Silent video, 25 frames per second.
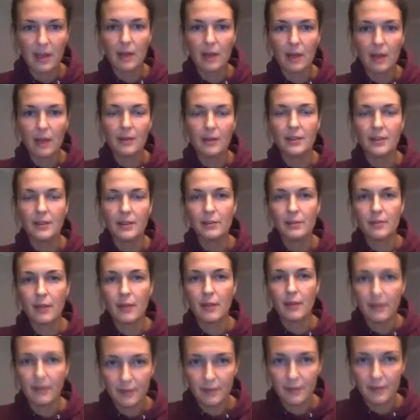How does it
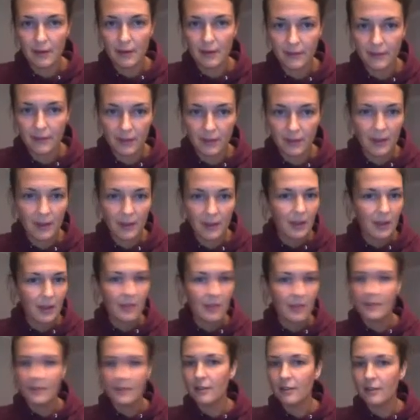drive traffic?
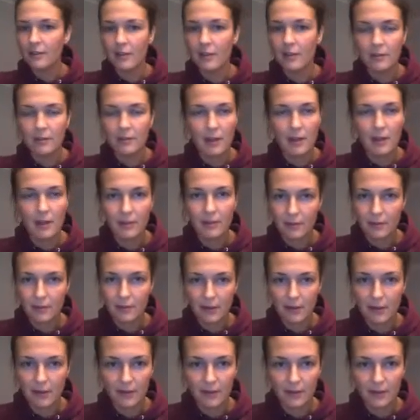It's not going to drive your
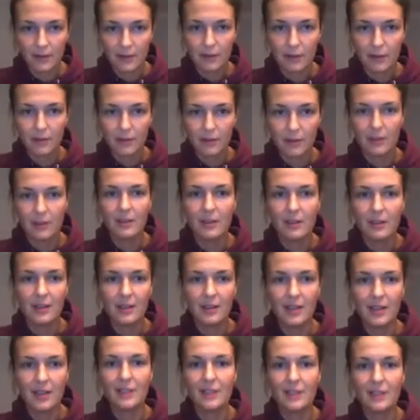traffic.
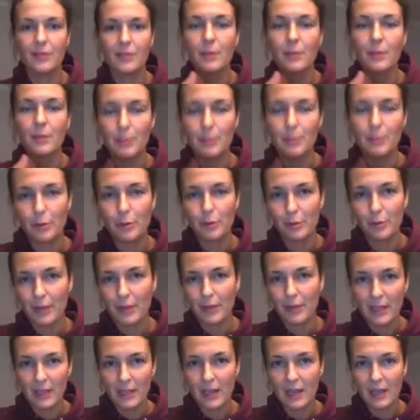It's for people who
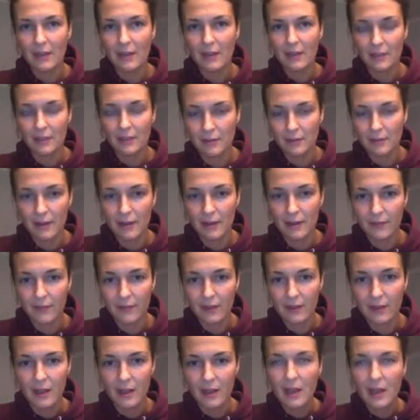already have the
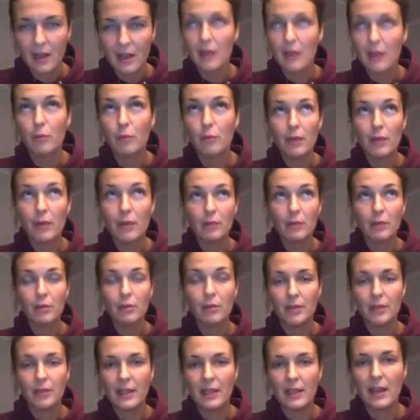traffic, well, who
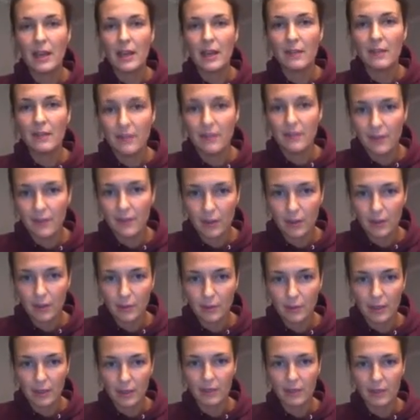already have the
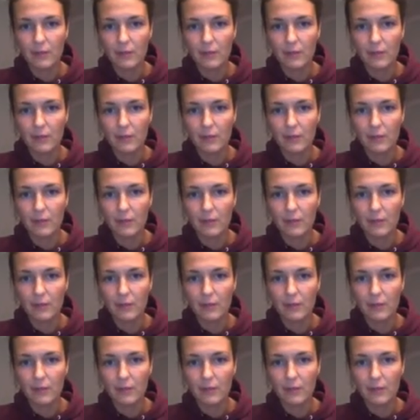following.